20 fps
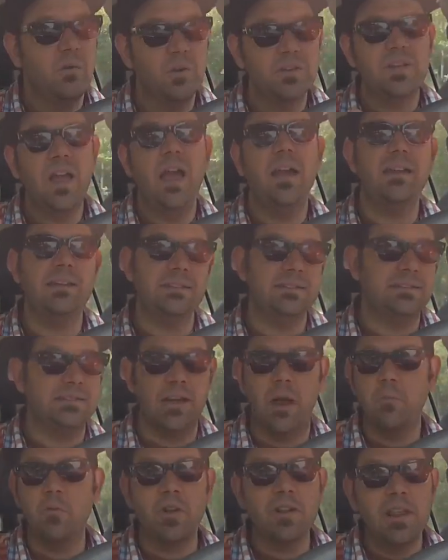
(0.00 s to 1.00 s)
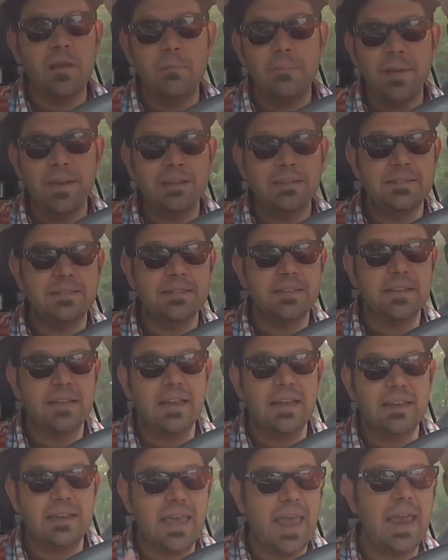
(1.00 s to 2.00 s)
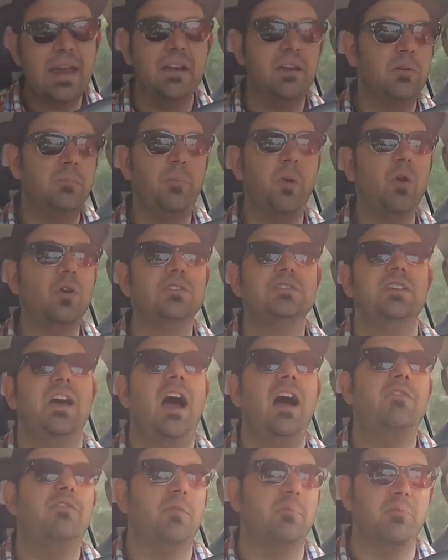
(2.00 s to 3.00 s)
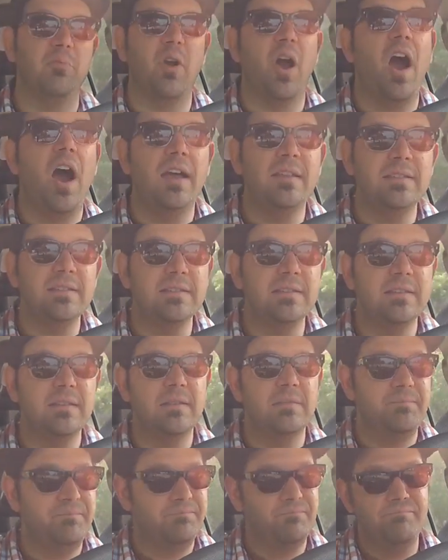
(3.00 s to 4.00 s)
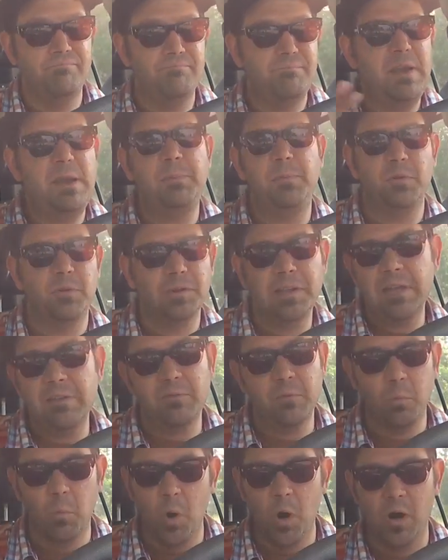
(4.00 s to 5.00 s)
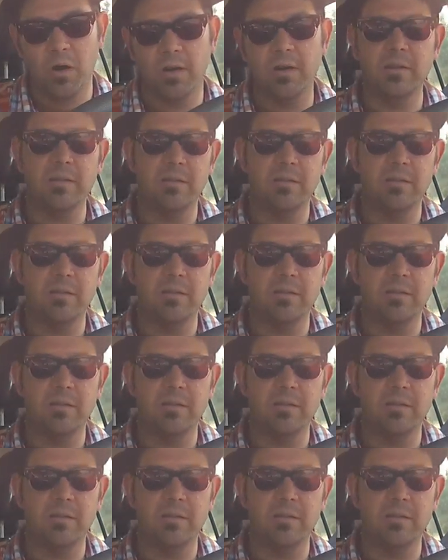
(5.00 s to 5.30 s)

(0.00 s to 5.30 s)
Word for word: We're talking Summer Olympics. Canada pulls off a bronze. People are leaving work.